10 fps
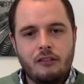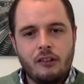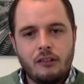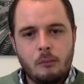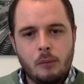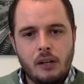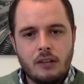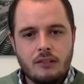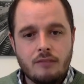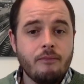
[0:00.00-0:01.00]
first
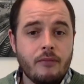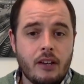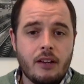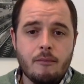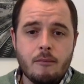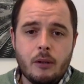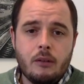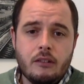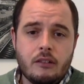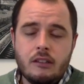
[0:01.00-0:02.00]
impression.
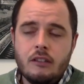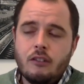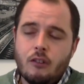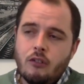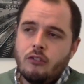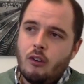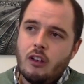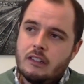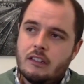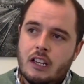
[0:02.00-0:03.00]
Because as I
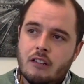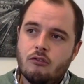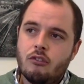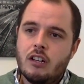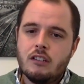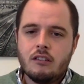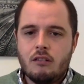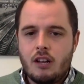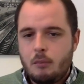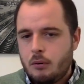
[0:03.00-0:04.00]
say, trying to
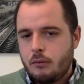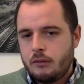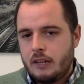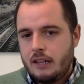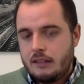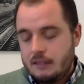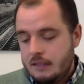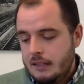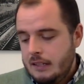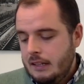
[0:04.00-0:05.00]
create a process
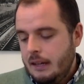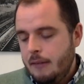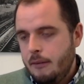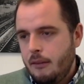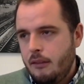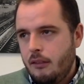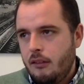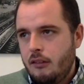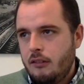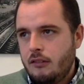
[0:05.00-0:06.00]

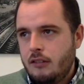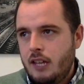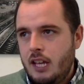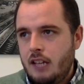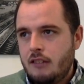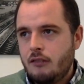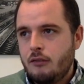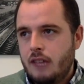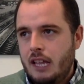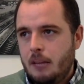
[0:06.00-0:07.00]
that takes
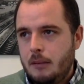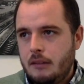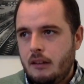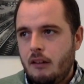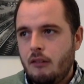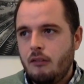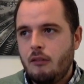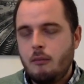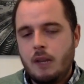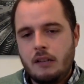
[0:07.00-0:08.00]
those elements out,
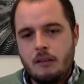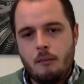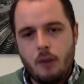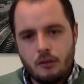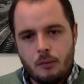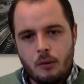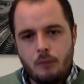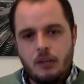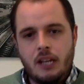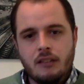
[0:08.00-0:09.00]
that makes it much more
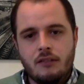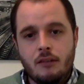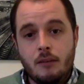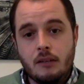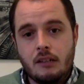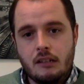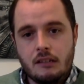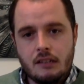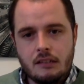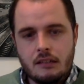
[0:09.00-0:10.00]
objective and that makes it
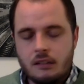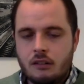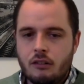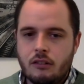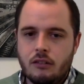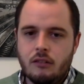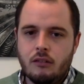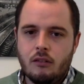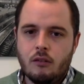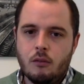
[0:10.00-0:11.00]
consistent across
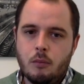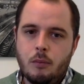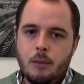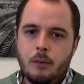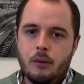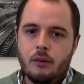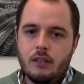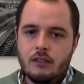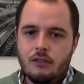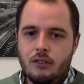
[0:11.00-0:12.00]
a group of people you're
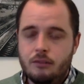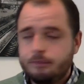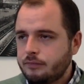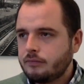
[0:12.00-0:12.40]
interviewing,